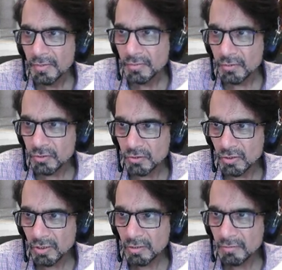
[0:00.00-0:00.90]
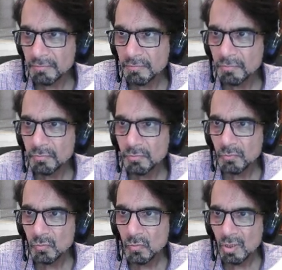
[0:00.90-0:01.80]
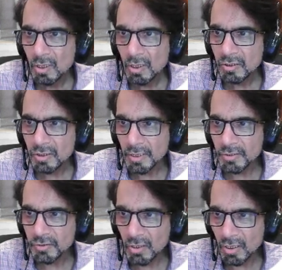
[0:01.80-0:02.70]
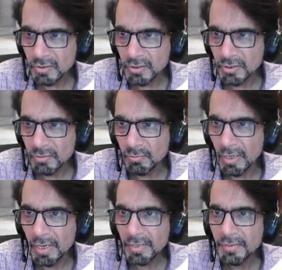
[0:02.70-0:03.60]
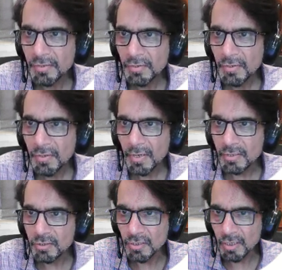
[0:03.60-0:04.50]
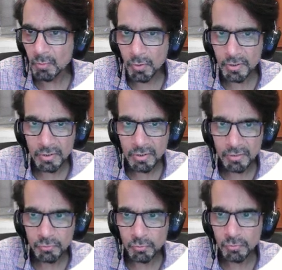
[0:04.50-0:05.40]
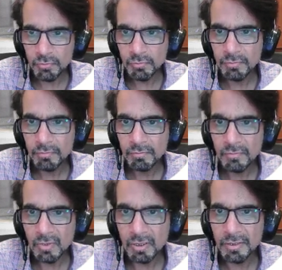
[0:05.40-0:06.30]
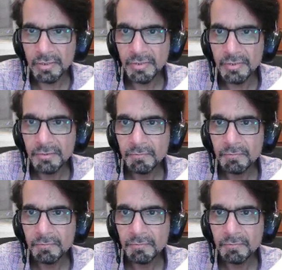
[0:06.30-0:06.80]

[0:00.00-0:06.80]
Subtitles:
This is there. Psi star is written black, and this red quantity I shown you, I written here.